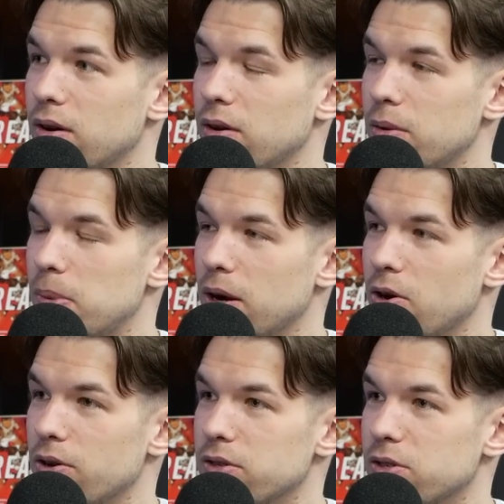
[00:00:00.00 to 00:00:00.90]

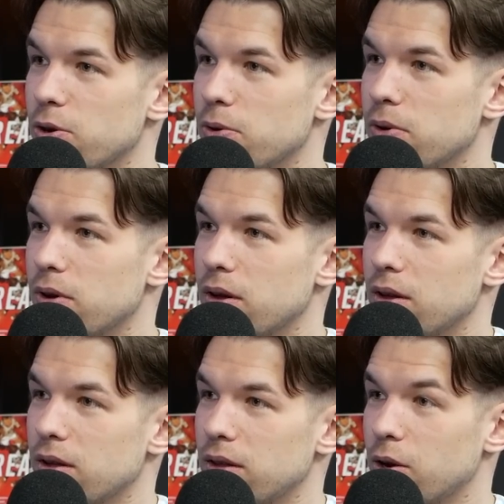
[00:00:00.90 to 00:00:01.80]
Olympiacos. So
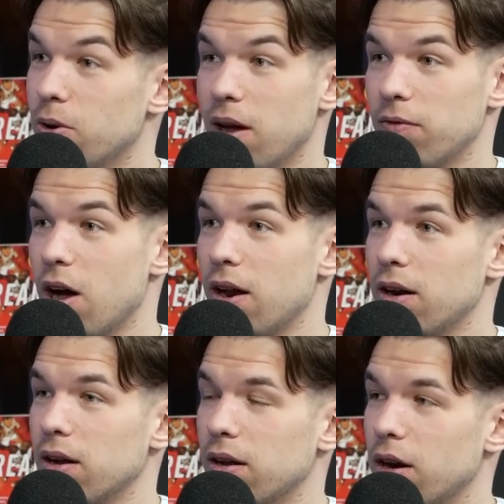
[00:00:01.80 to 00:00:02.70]
they could have
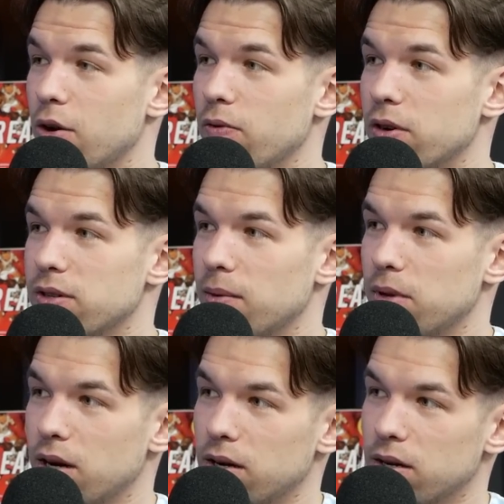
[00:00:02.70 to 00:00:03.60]
gotten an overtime
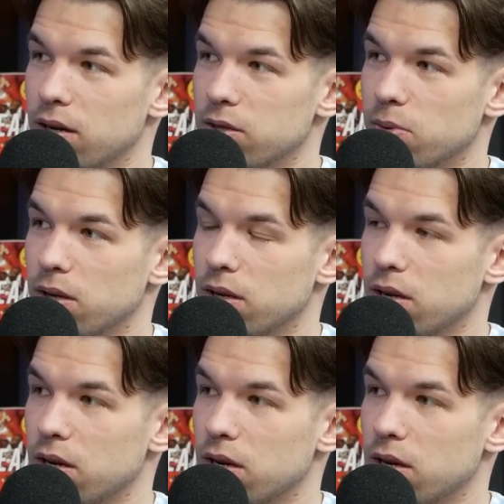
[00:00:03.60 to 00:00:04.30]
there as well.